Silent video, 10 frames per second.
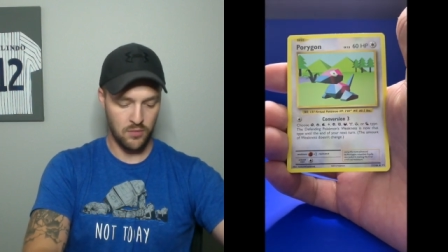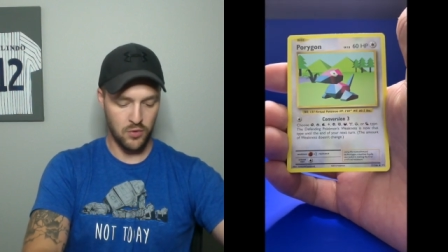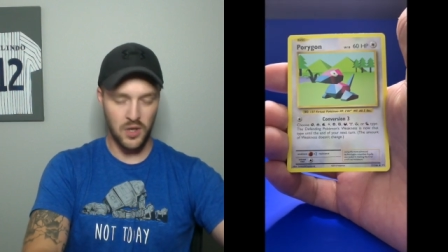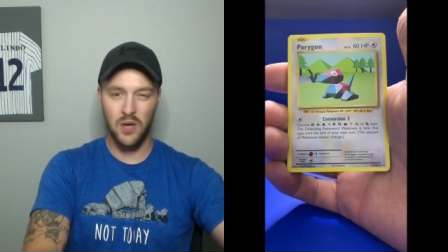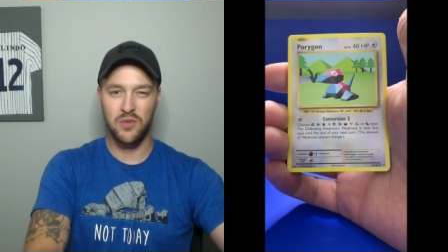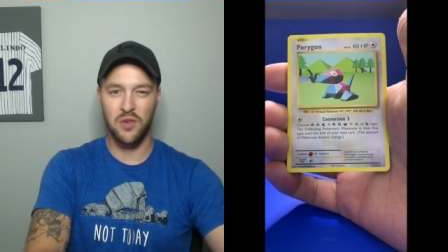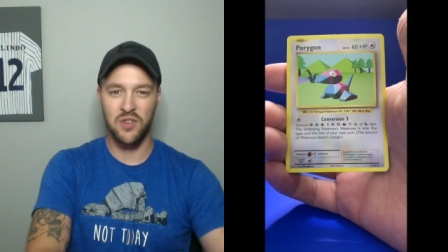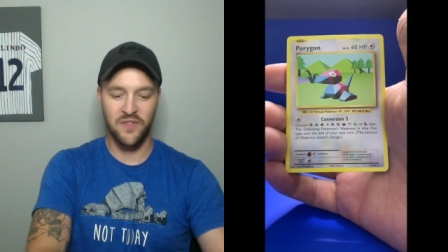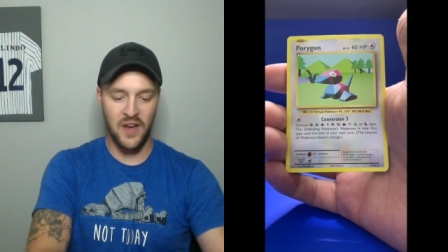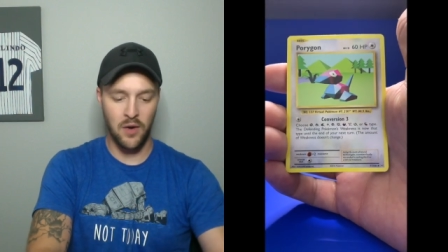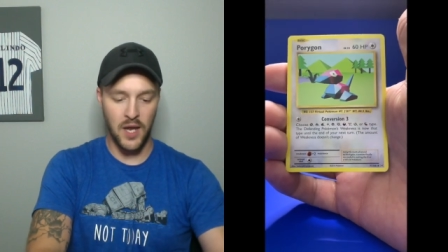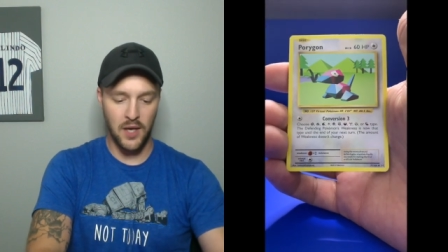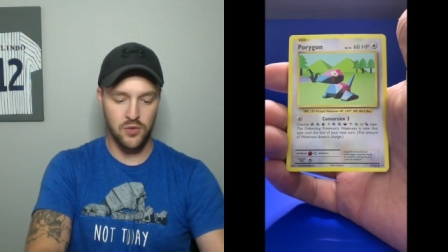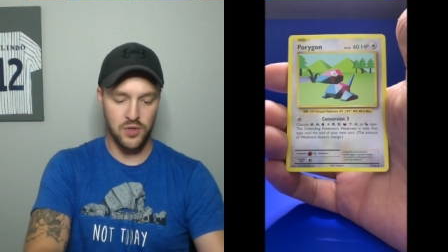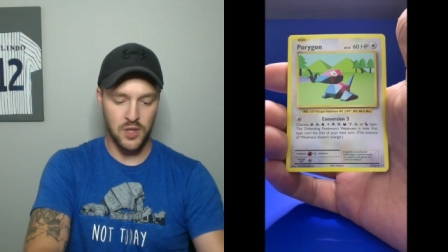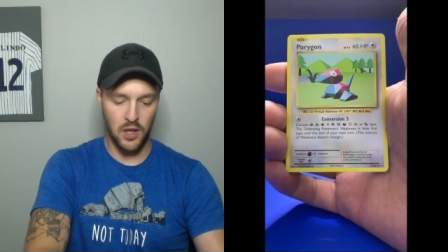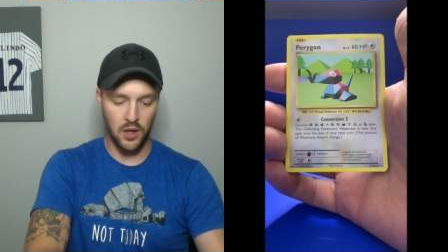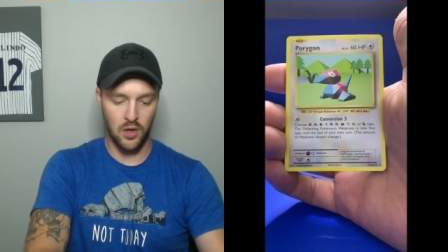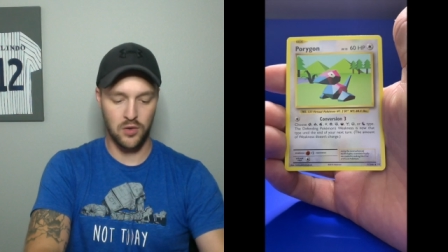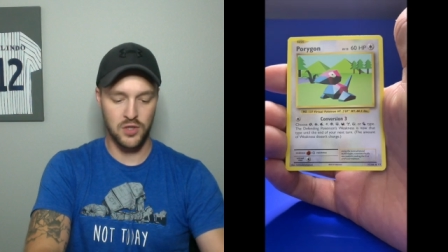Porygon was always very interesting,
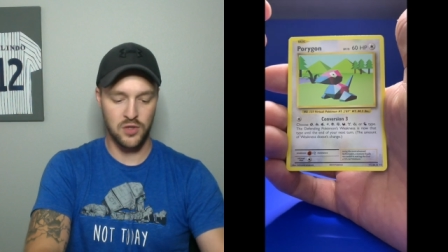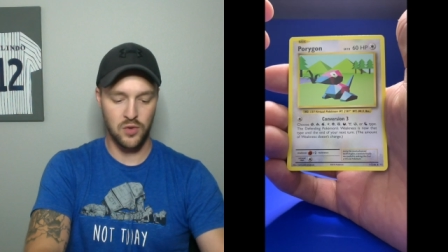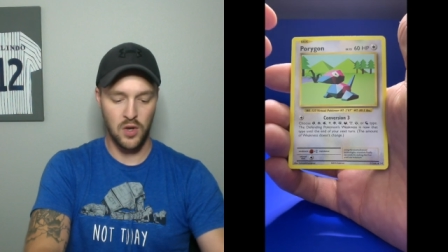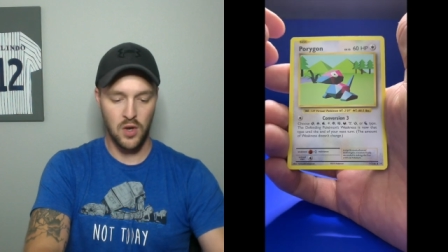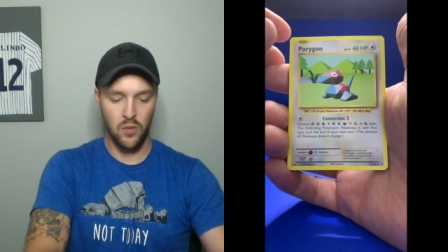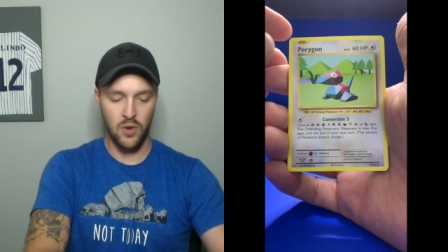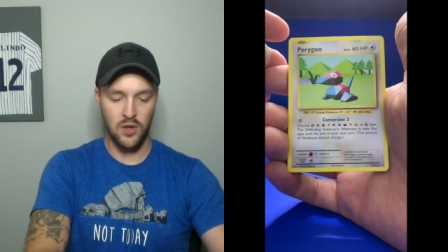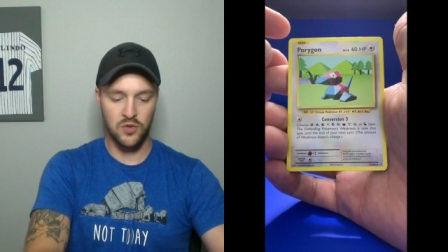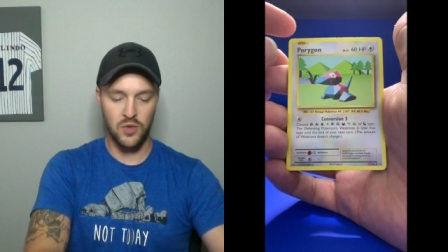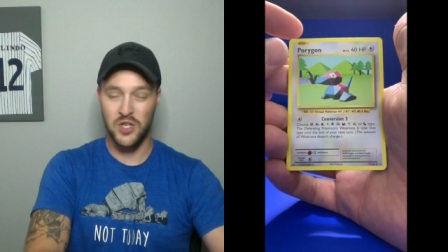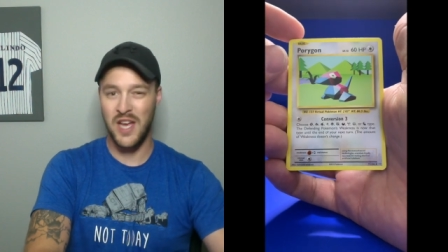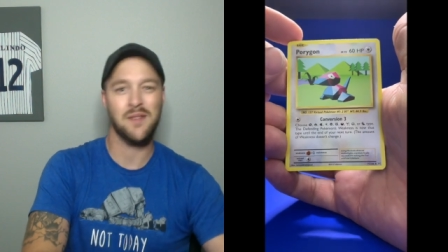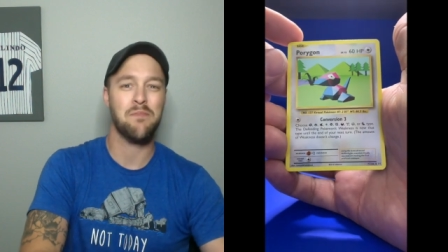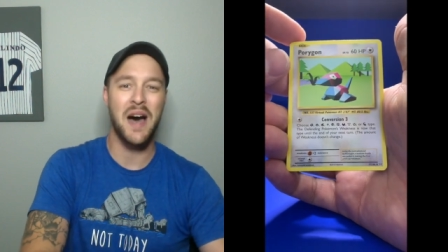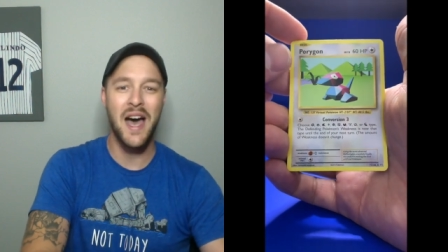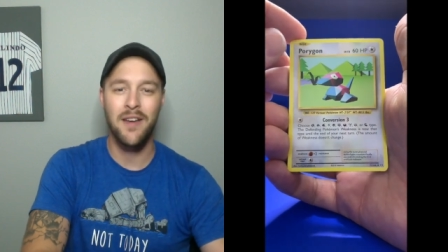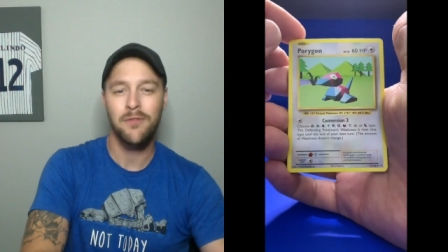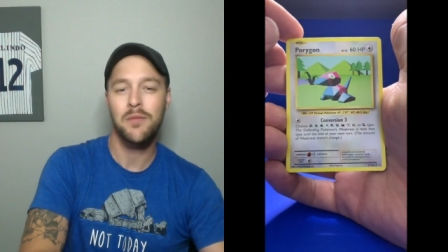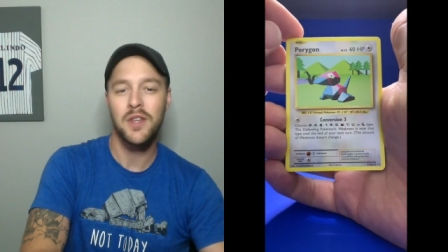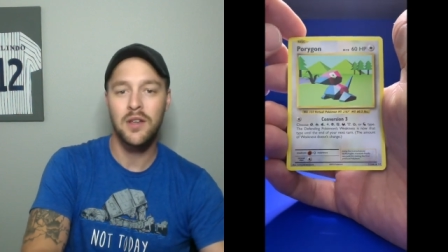you know, just one of those ones you had to buy
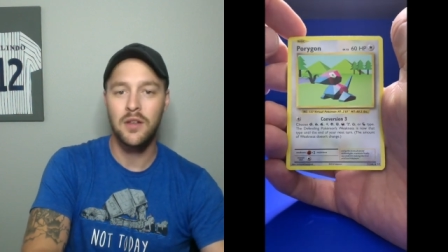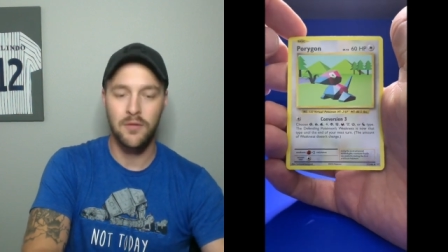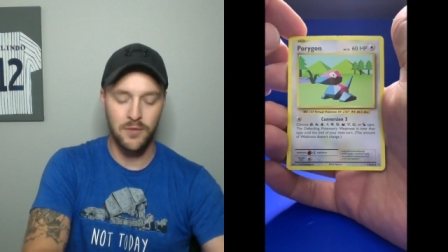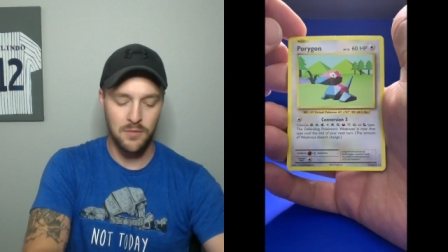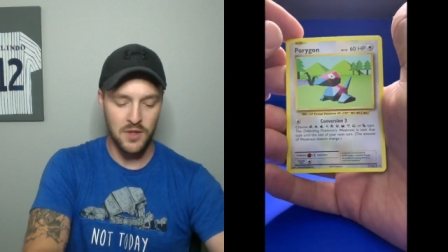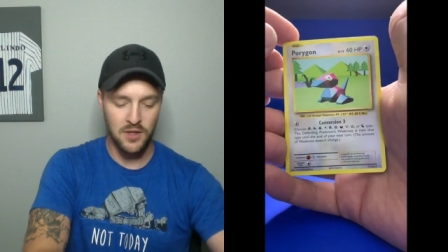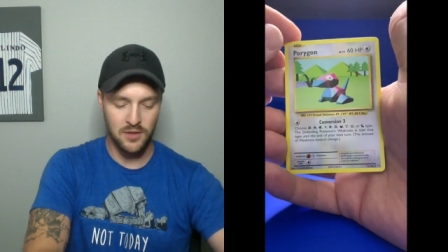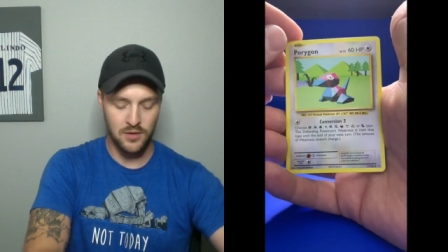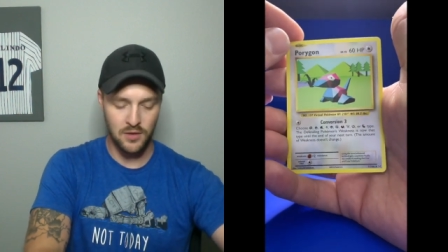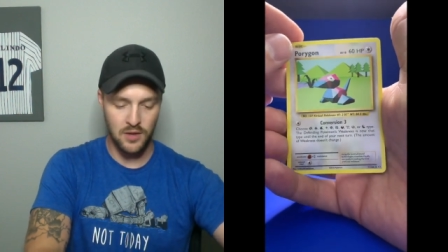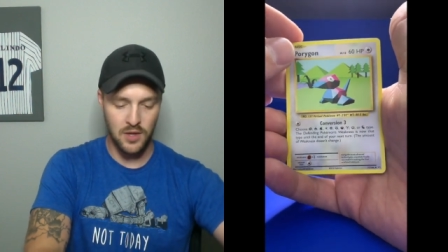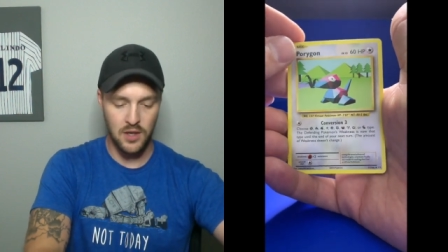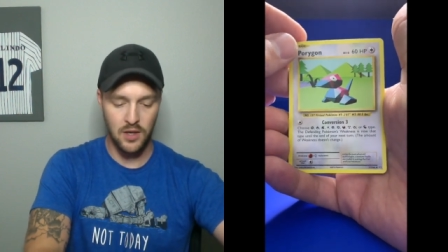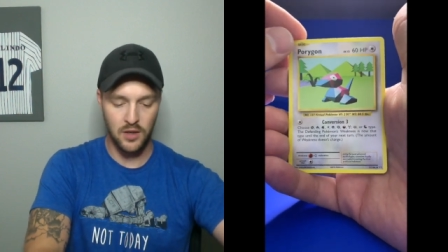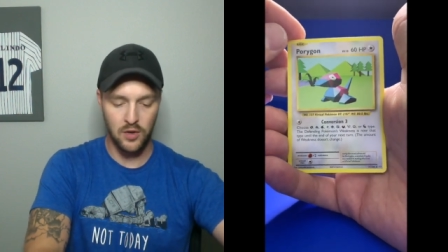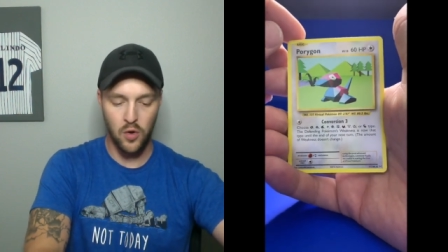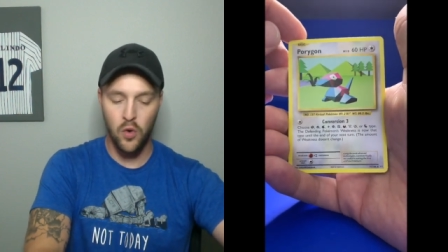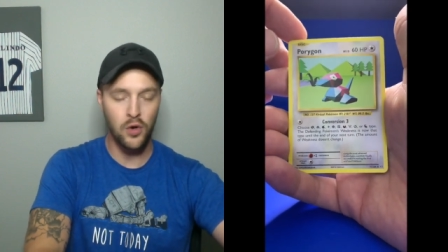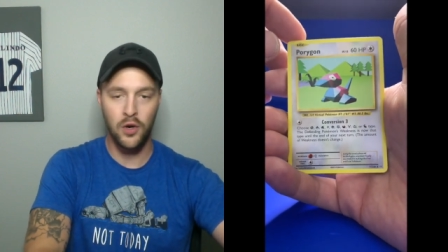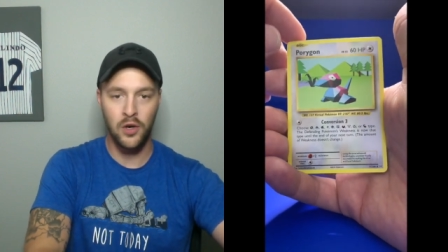from the from the the
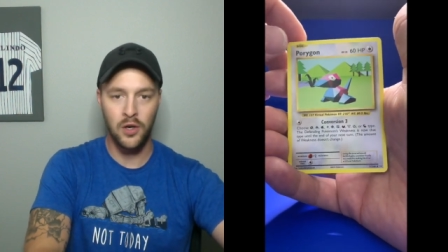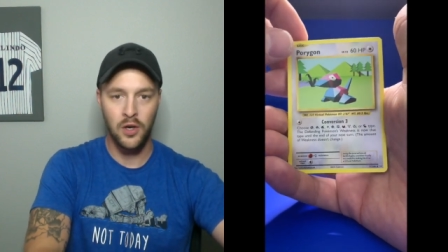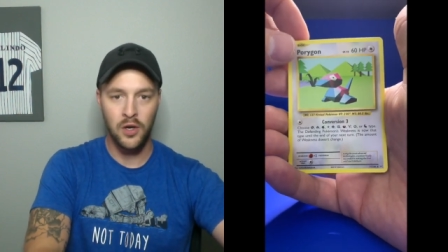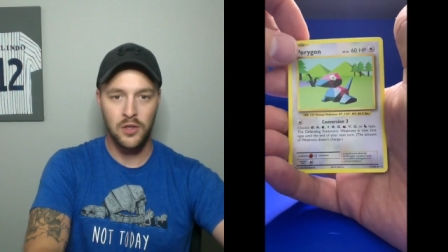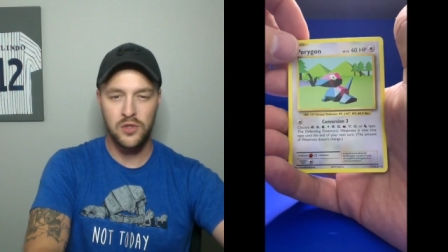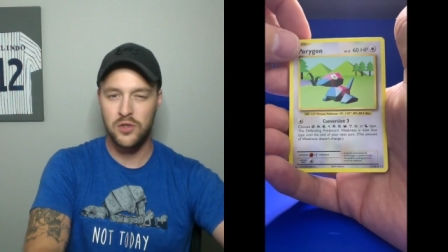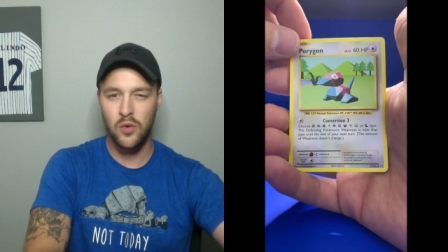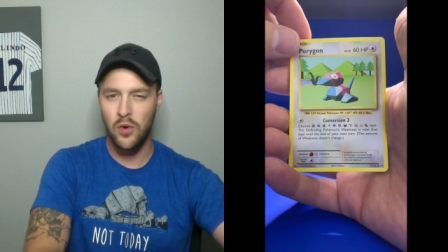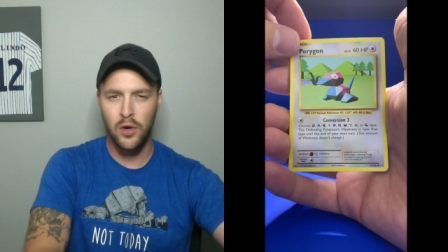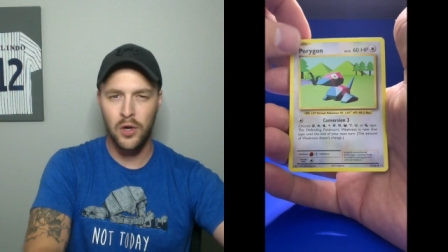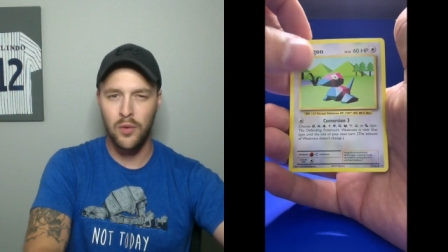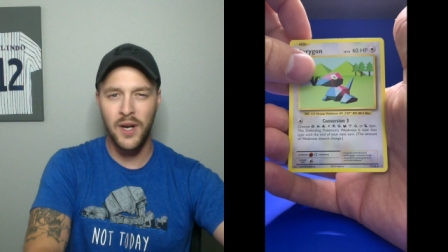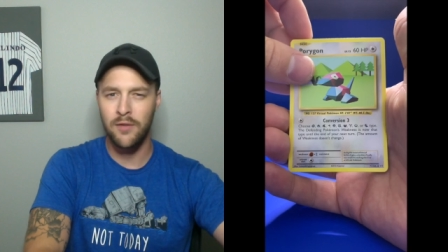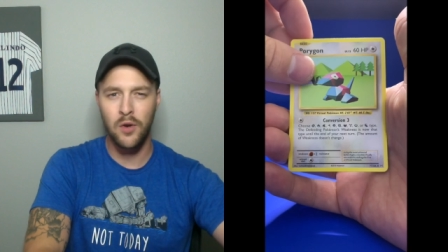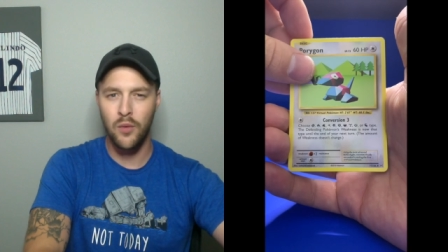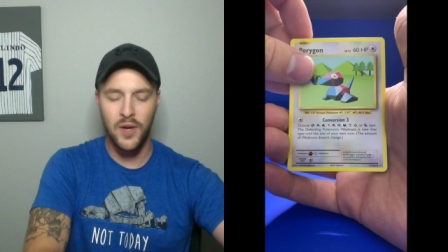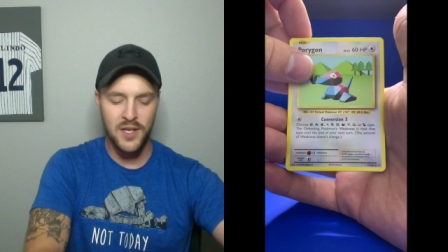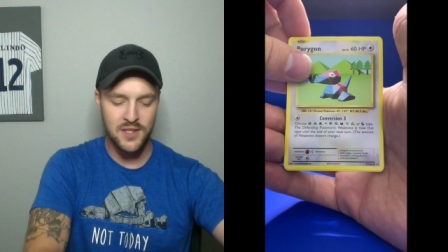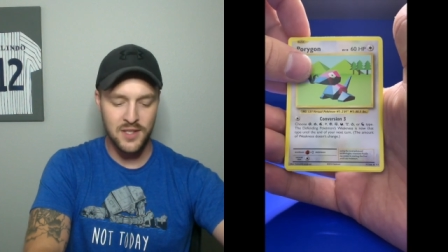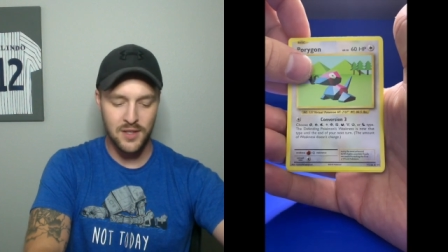corner store or whatever it
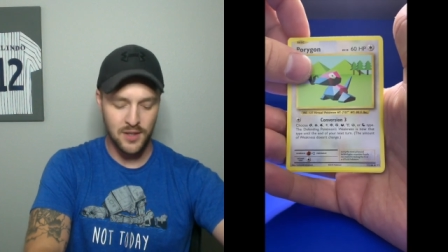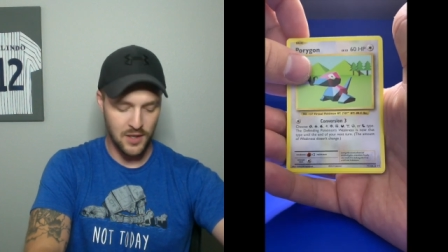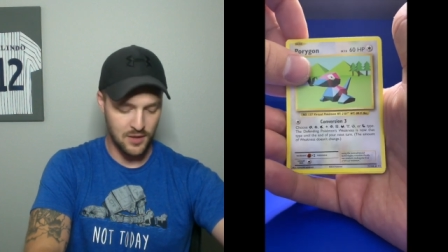was in,